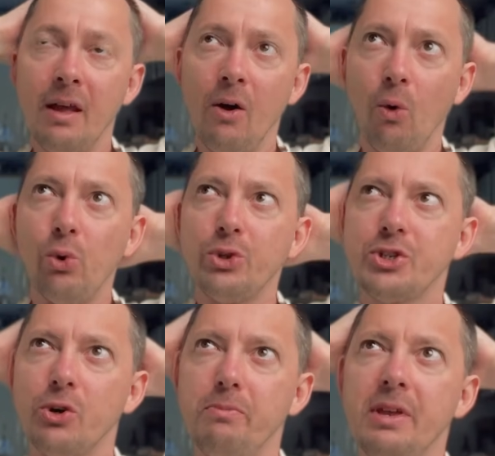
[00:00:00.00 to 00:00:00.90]

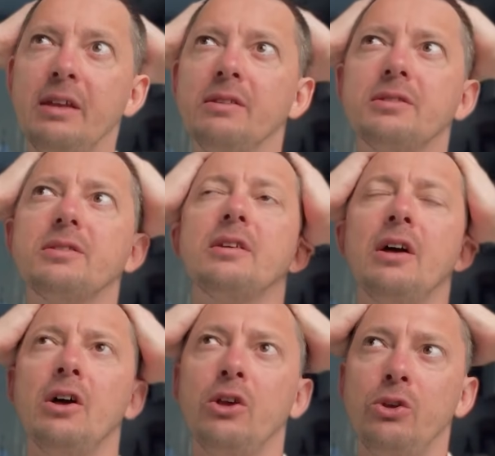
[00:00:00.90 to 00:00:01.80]
also means
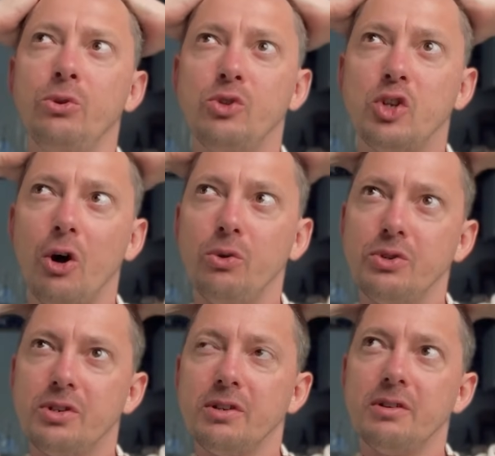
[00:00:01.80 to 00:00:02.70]
you
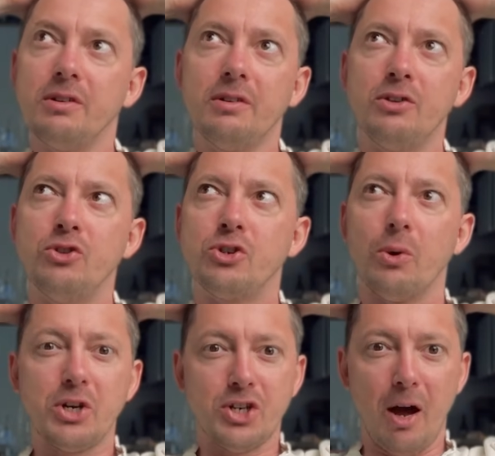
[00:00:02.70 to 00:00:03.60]
don't
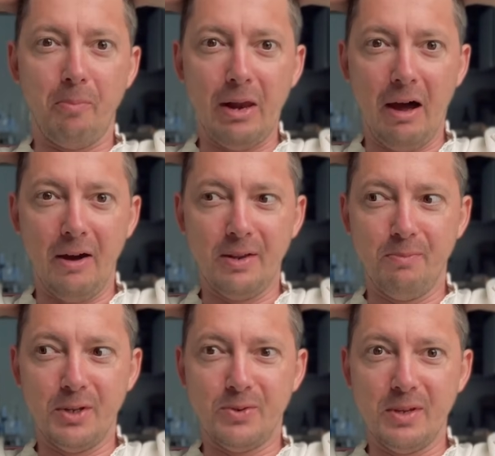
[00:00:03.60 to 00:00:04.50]
draw a sharp line
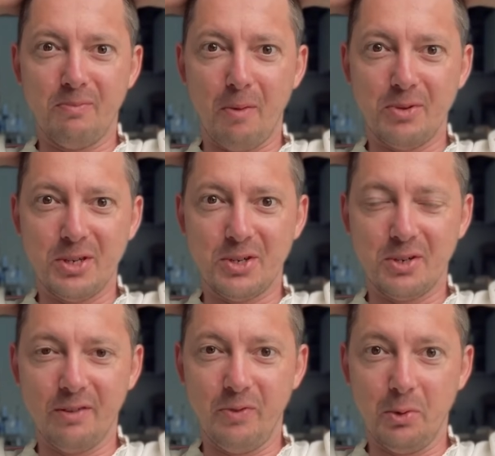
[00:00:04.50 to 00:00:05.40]
between
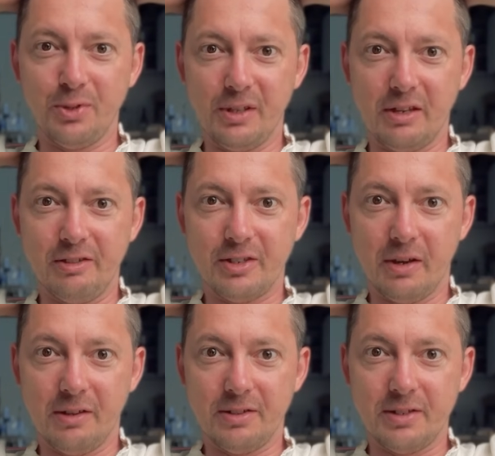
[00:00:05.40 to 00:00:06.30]
propositional views and
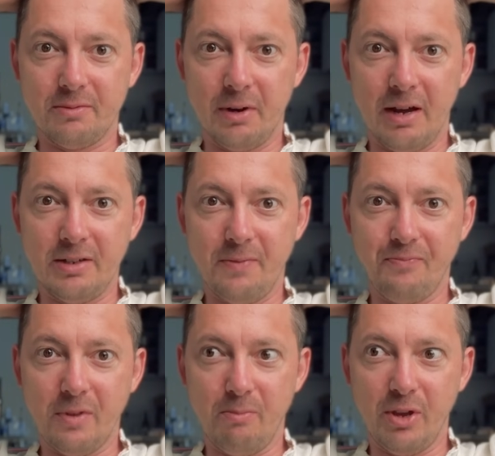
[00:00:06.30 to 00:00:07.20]
concerns, right?
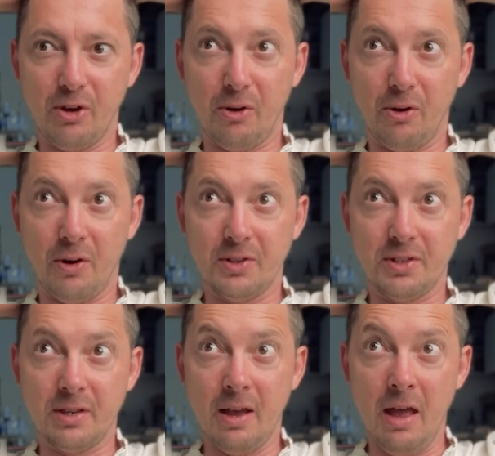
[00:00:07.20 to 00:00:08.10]

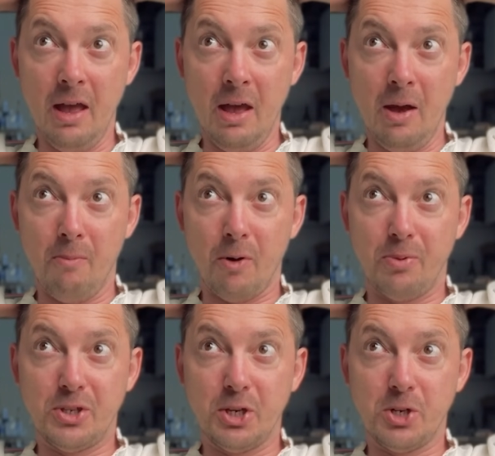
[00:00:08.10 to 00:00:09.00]
Because
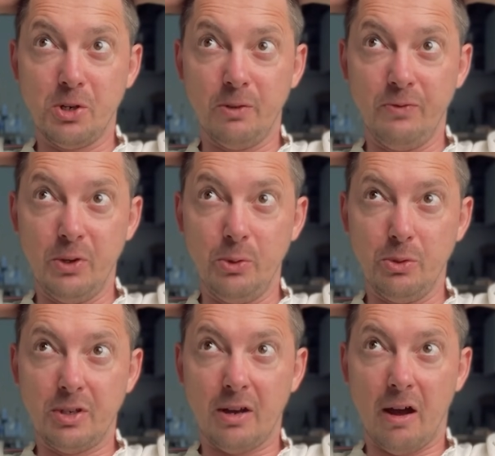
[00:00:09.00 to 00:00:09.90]
propositional
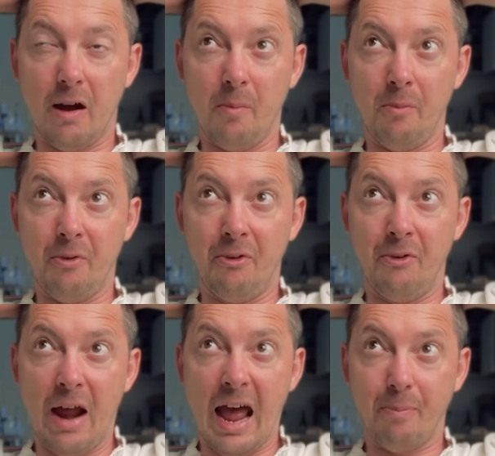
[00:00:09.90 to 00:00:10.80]
views come
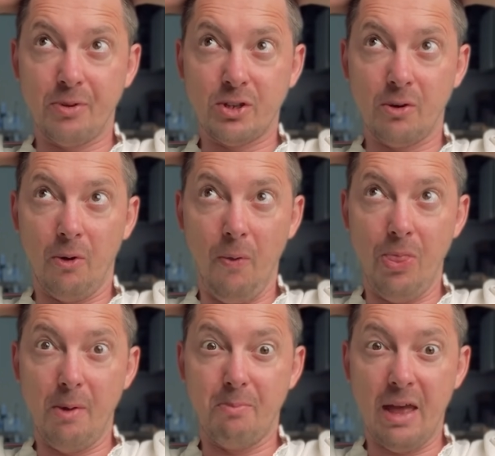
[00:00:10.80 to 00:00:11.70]
wrapped
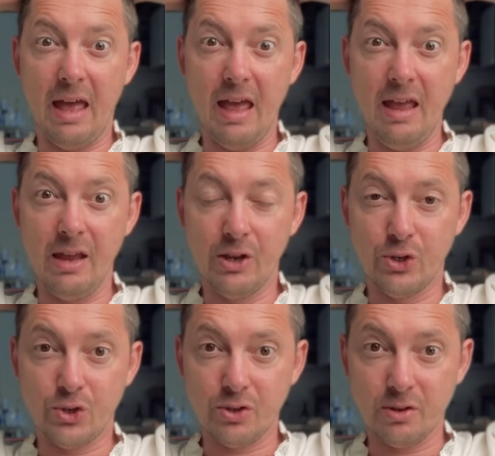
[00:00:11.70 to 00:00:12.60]
on the
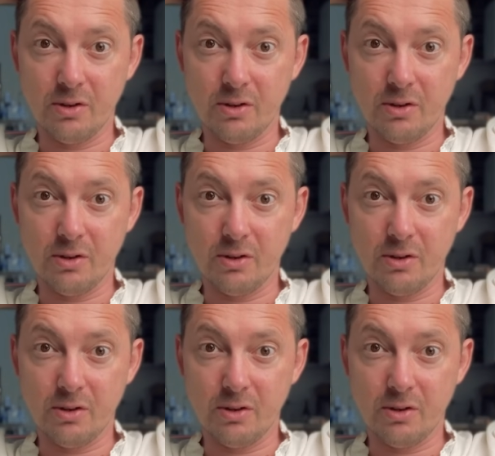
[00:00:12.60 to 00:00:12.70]
page,